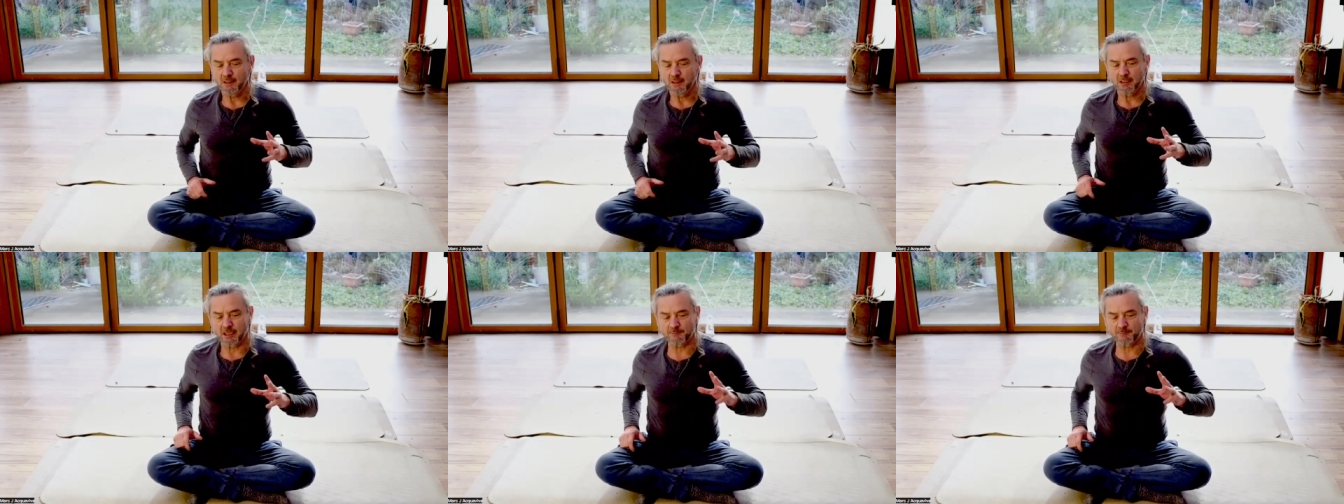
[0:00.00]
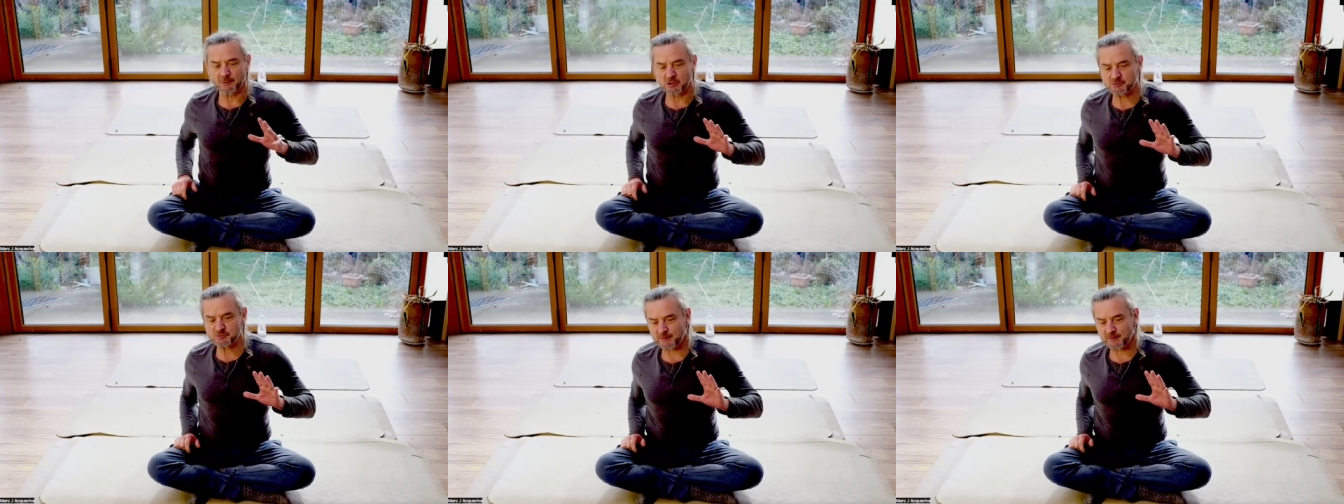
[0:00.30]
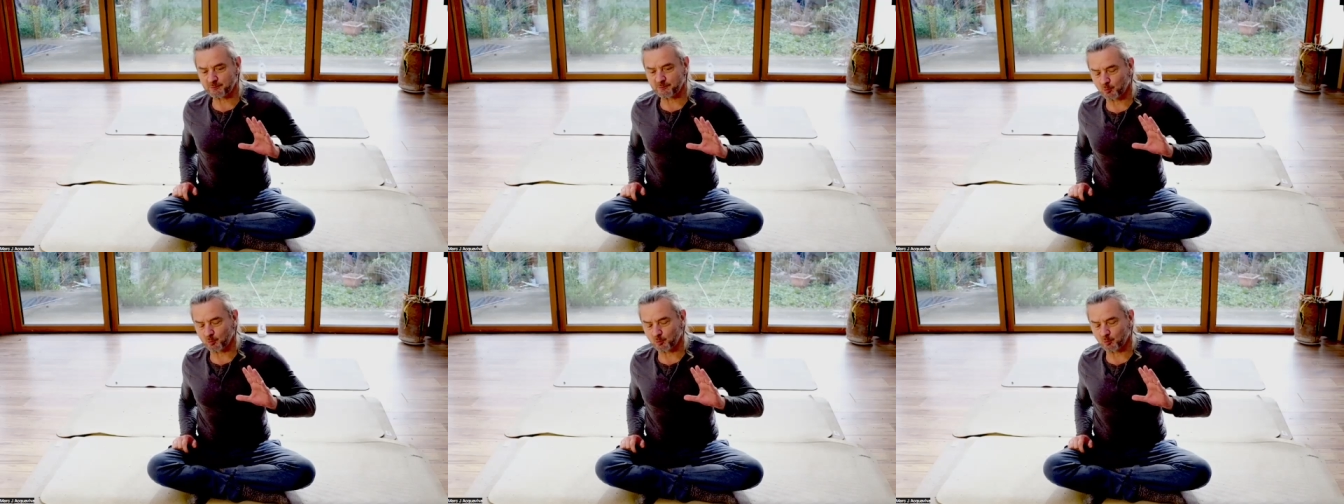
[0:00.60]
like, most
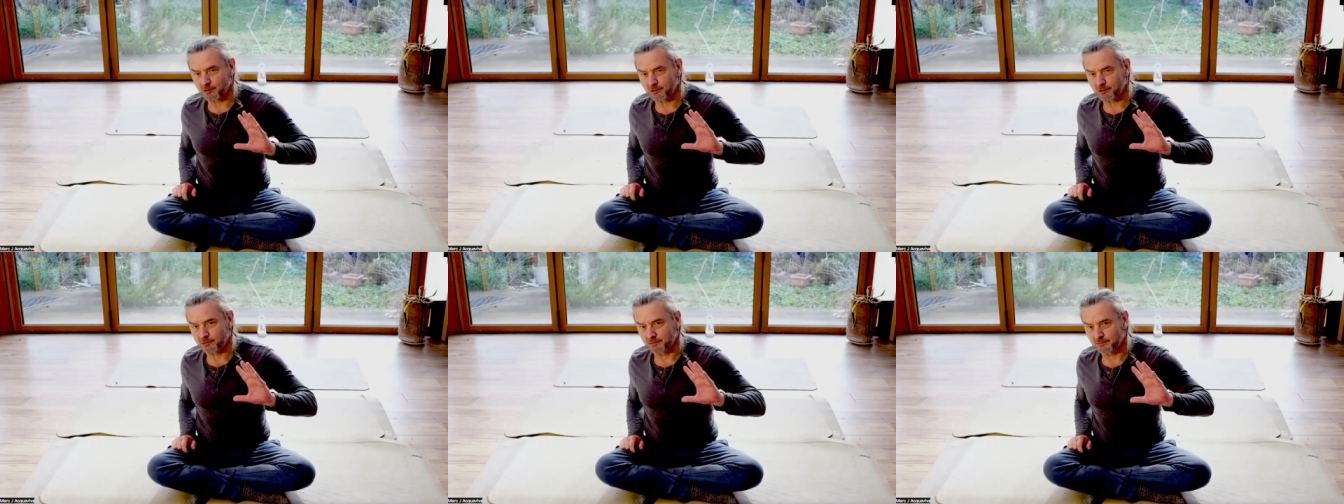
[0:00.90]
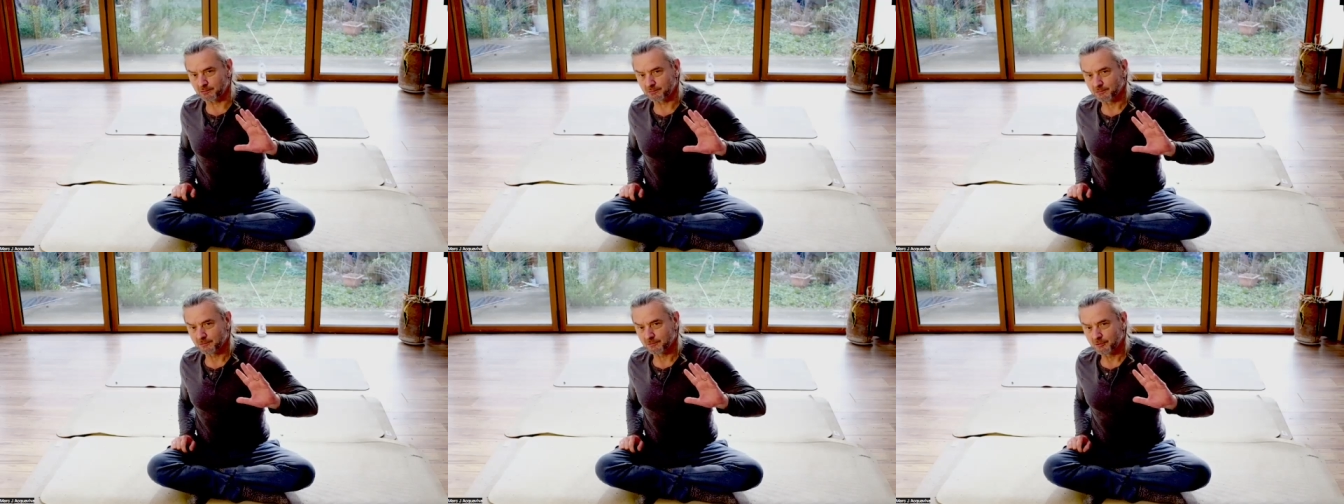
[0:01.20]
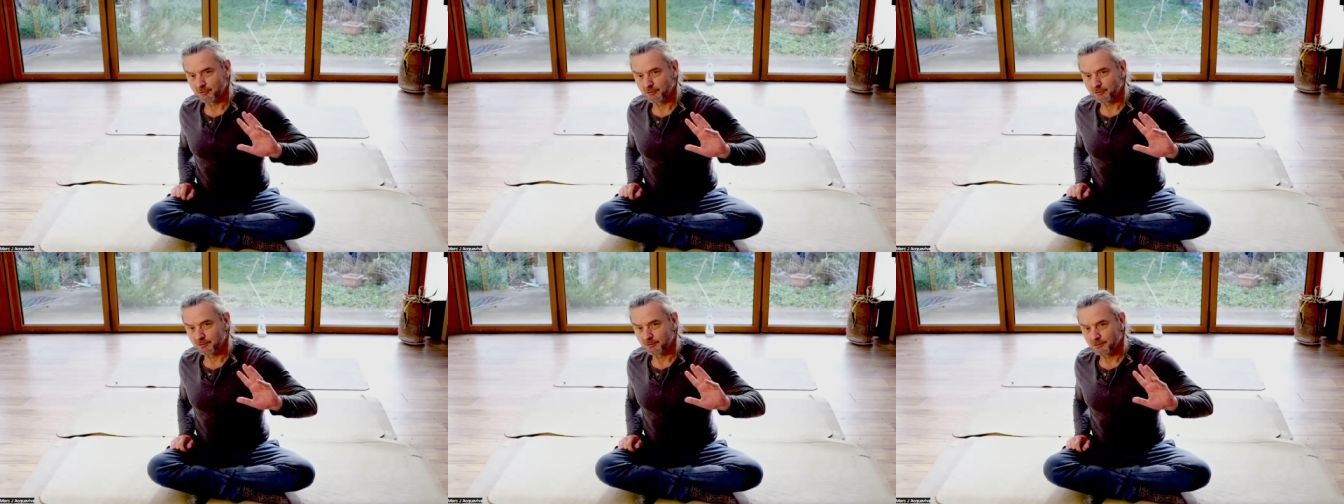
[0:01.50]
people will
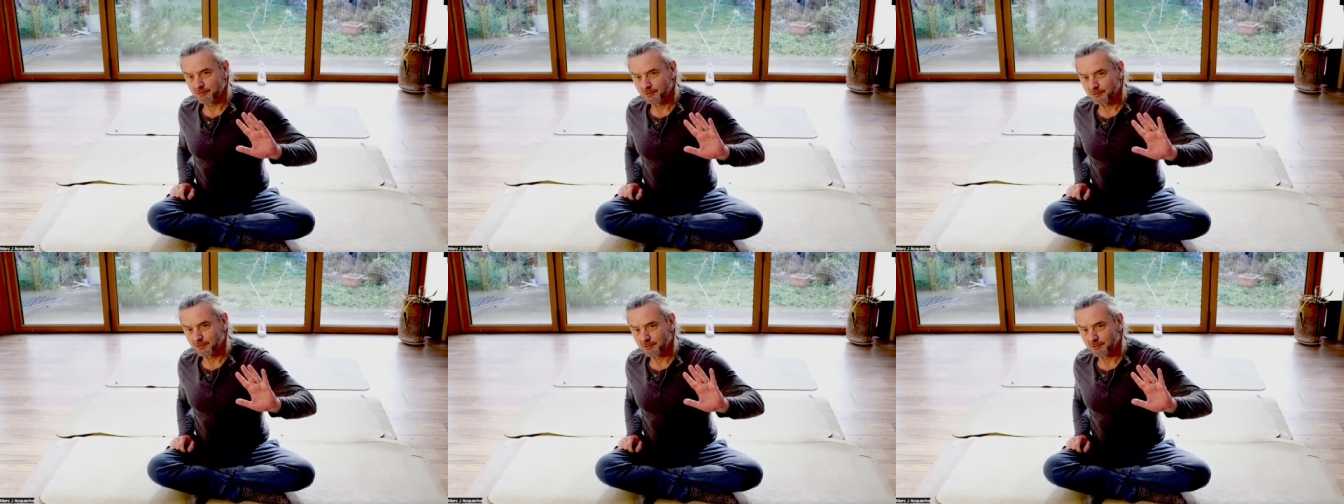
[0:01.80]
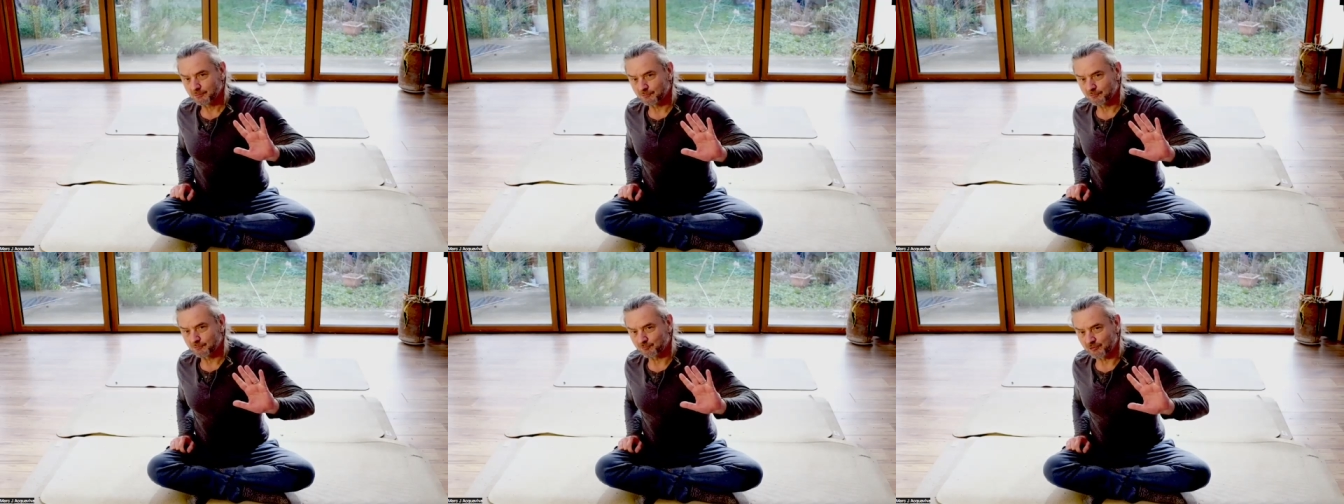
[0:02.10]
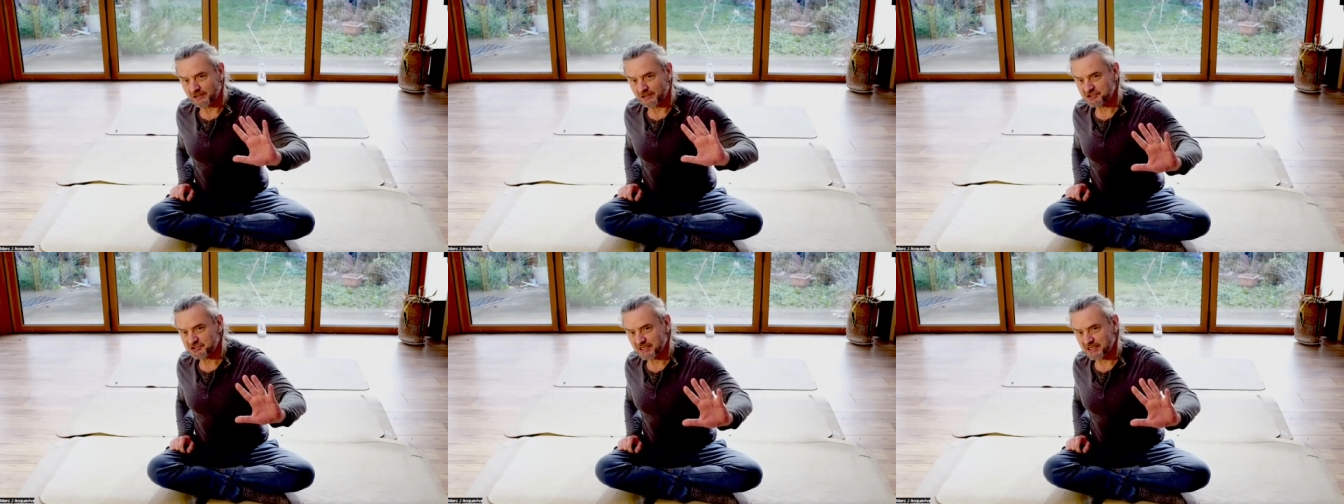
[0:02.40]

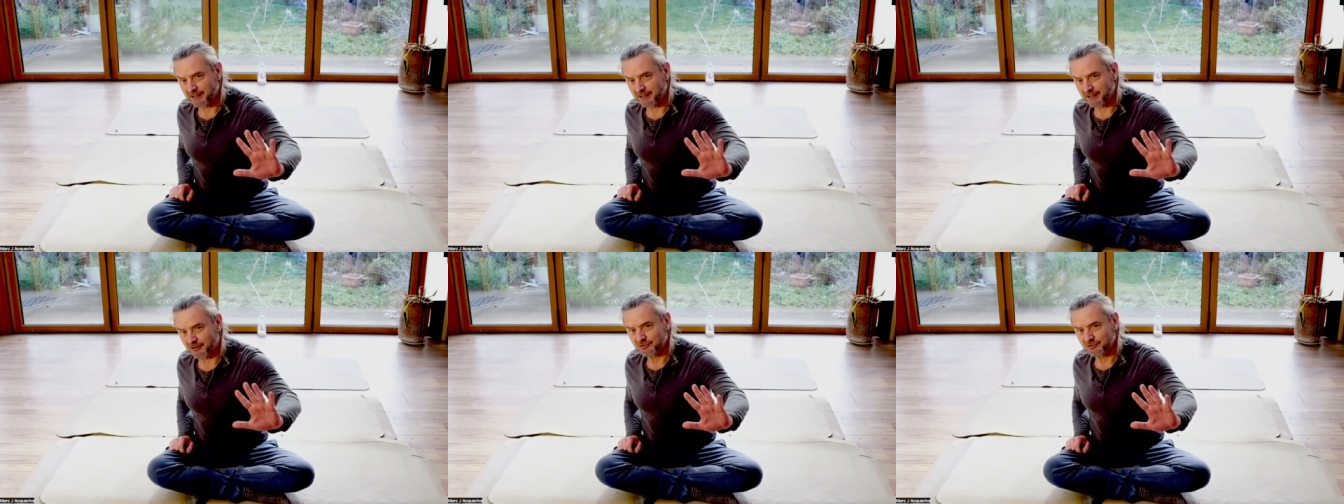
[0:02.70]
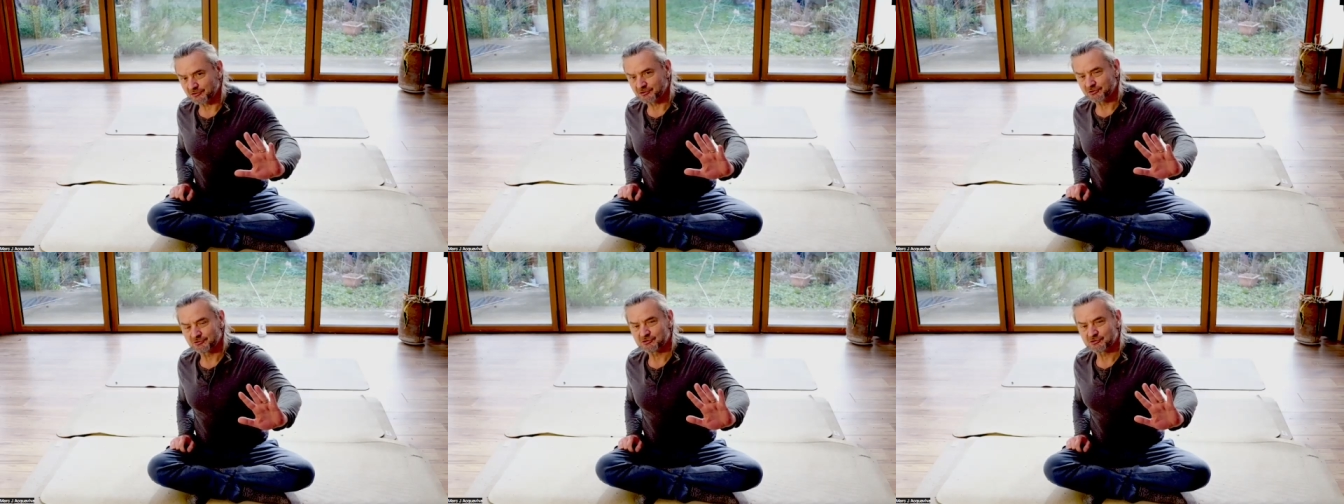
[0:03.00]
reach out